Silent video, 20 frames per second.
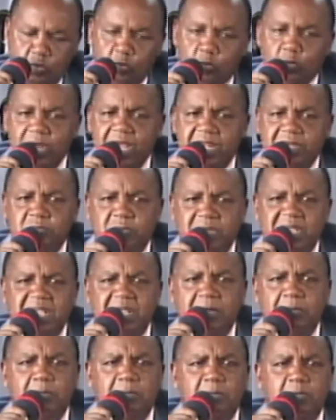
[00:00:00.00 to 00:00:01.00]
When
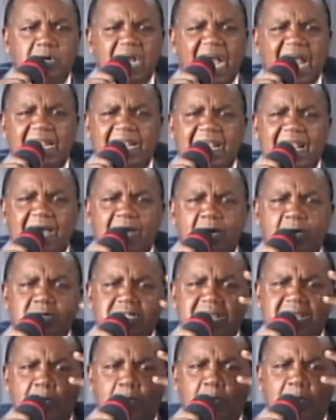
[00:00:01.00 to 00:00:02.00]
we
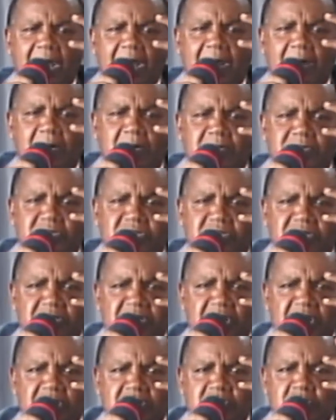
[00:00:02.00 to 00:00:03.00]
allowed the world
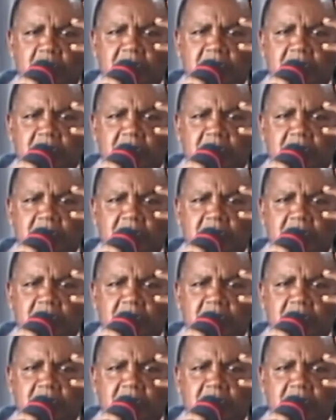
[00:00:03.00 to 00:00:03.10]
to